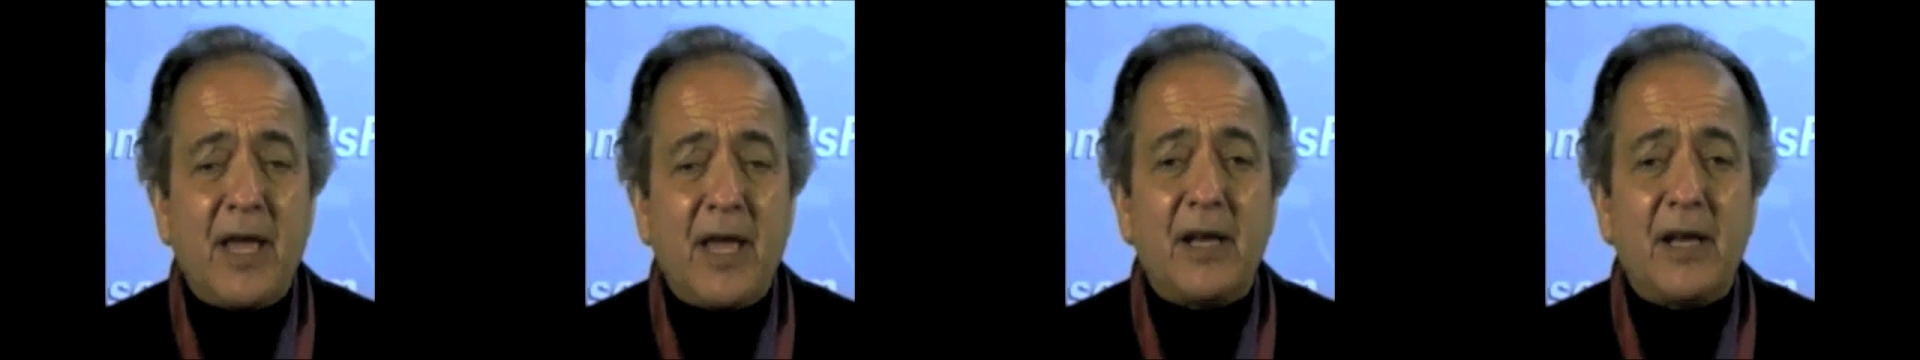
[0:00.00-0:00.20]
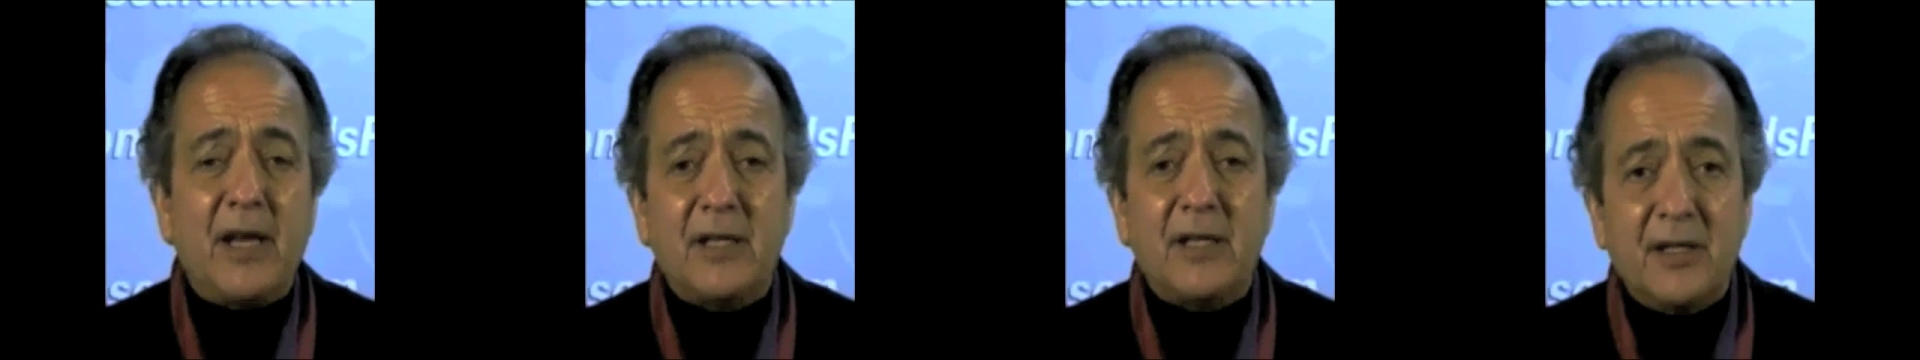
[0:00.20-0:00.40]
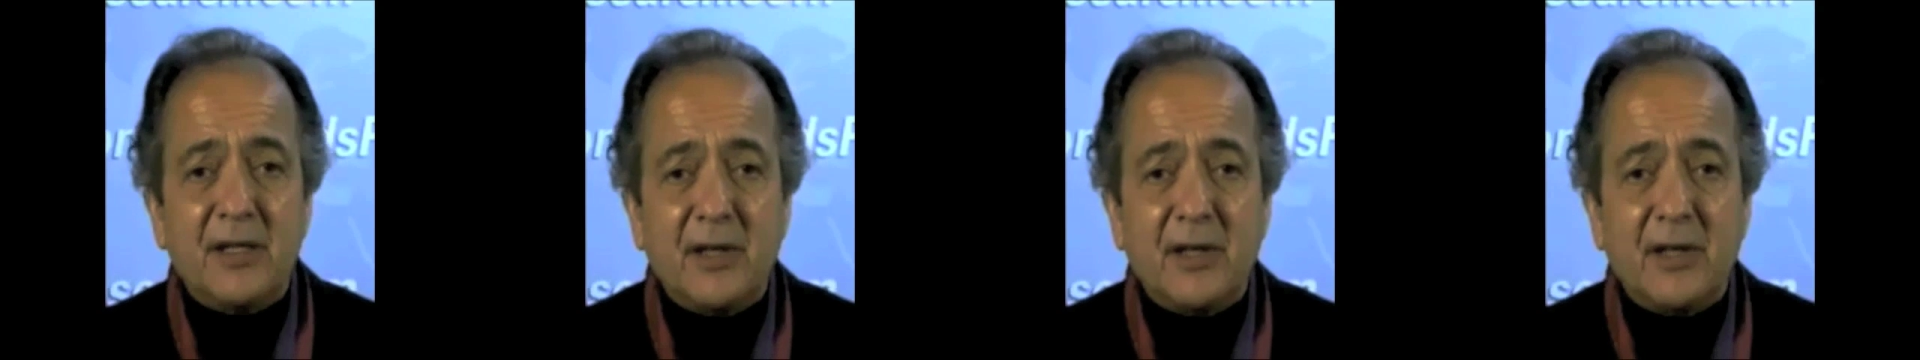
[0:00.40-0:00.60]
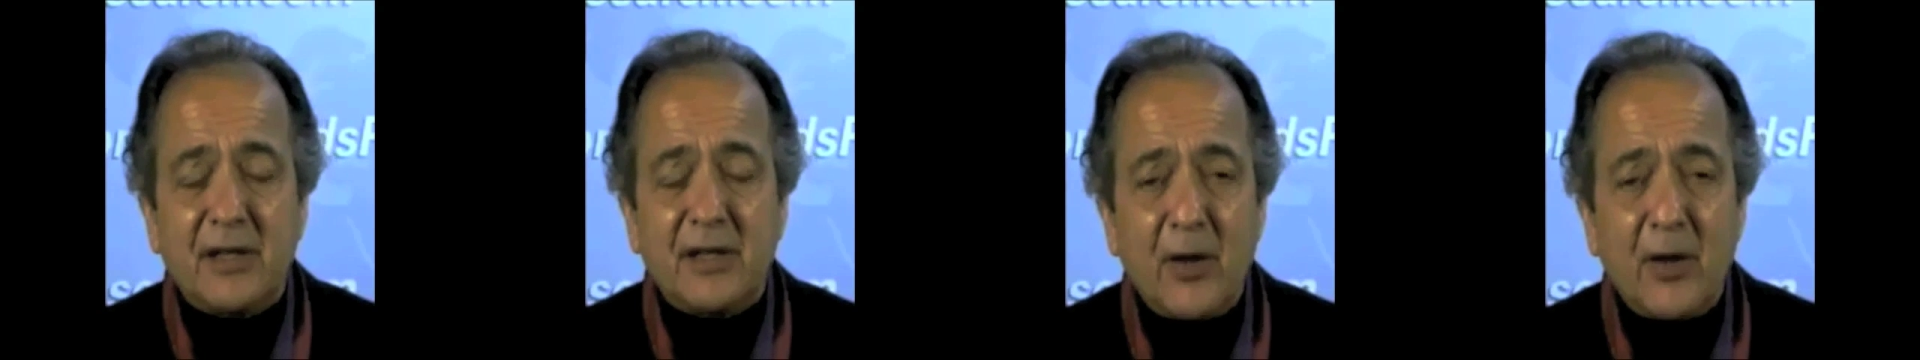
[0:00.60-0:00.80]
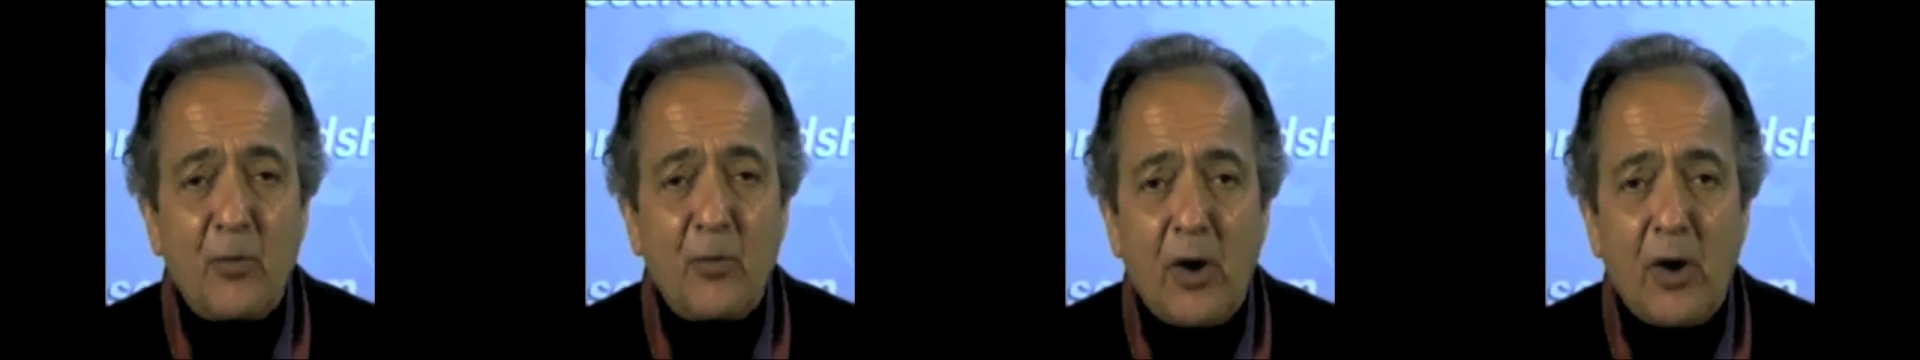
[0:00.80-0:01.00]
anything that
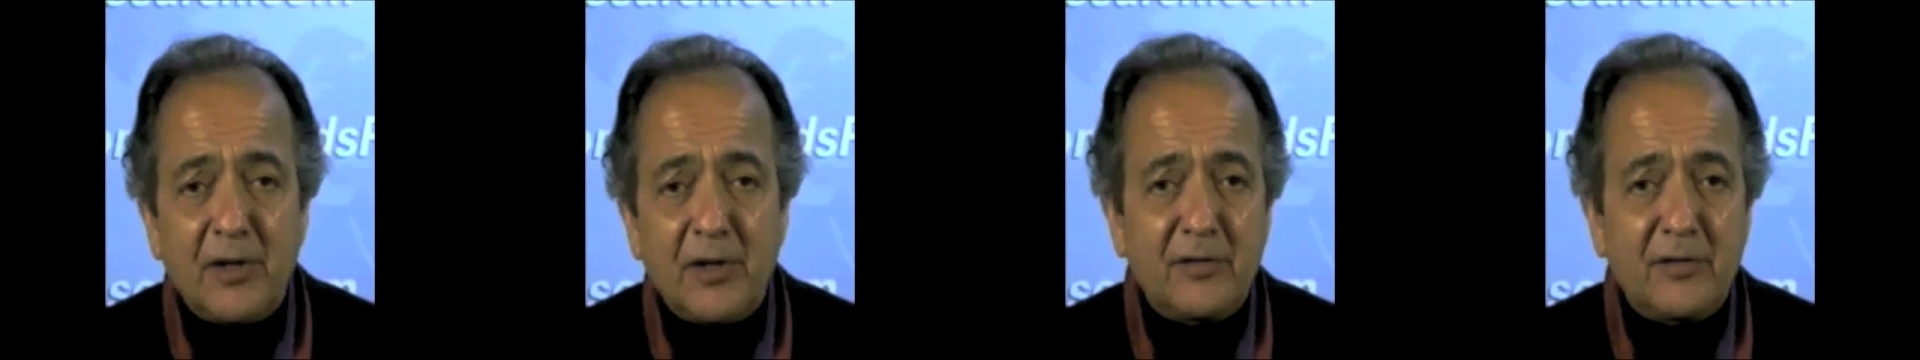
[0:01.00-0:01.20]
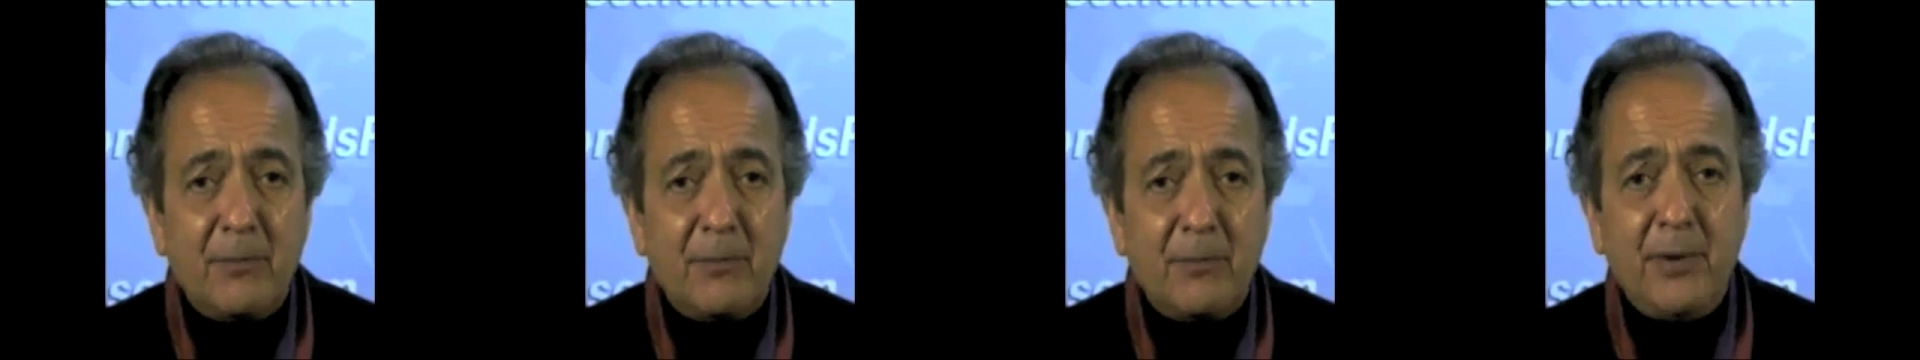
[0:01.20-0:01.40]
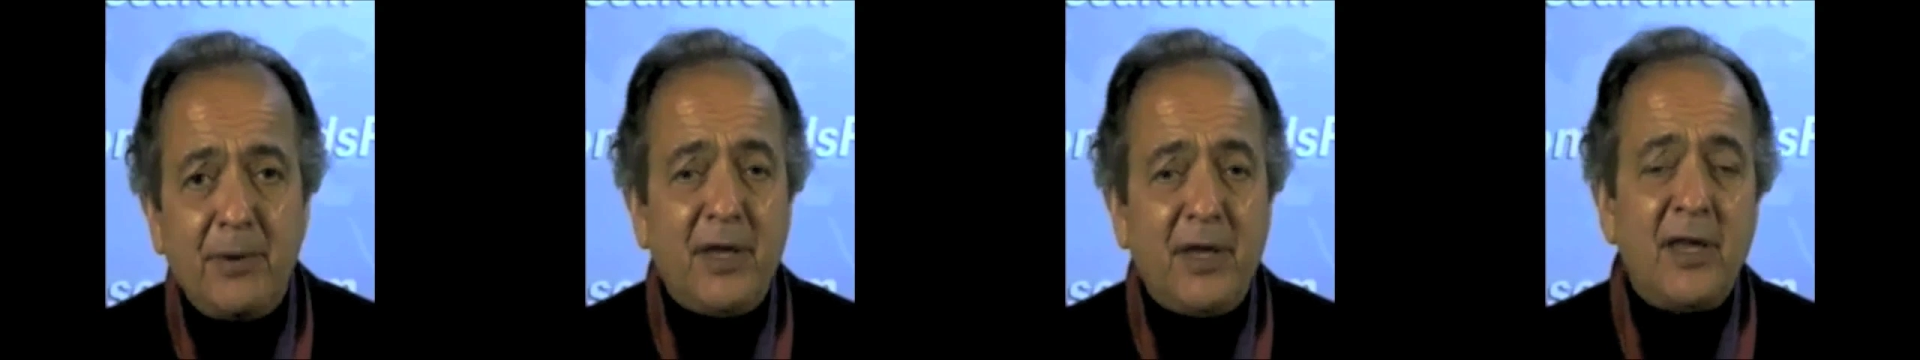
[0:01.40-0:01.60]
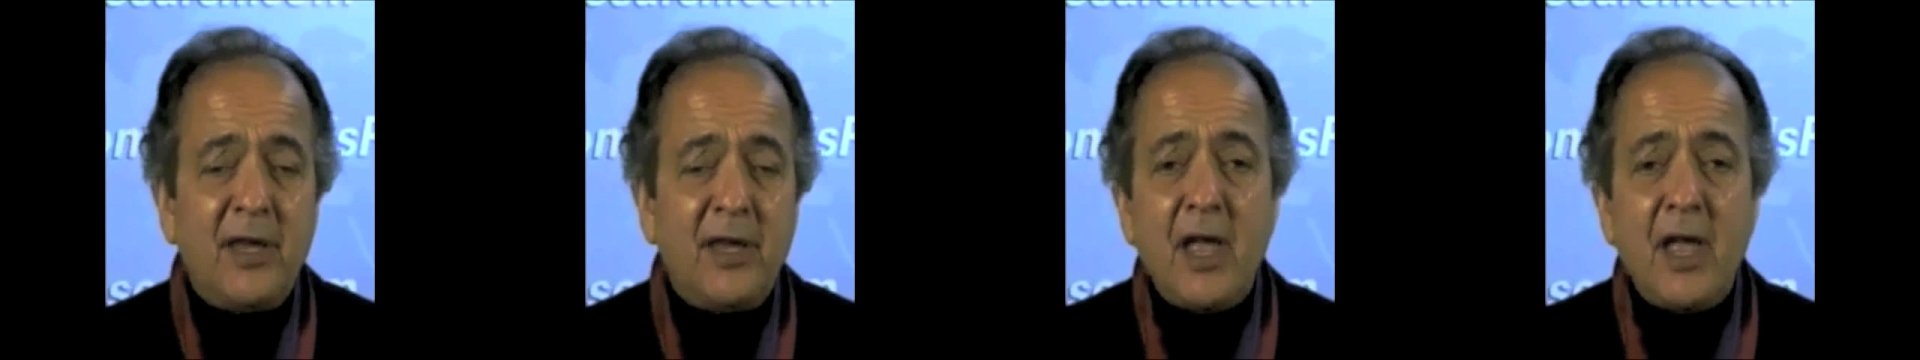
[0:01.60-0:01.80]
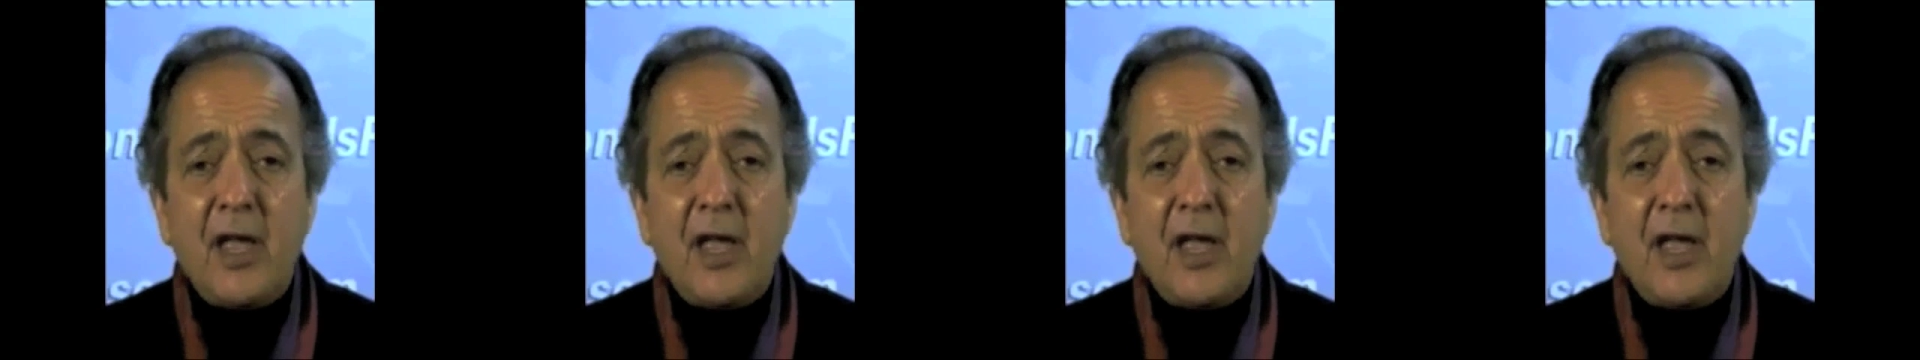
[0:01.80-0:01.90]
they wanted to be,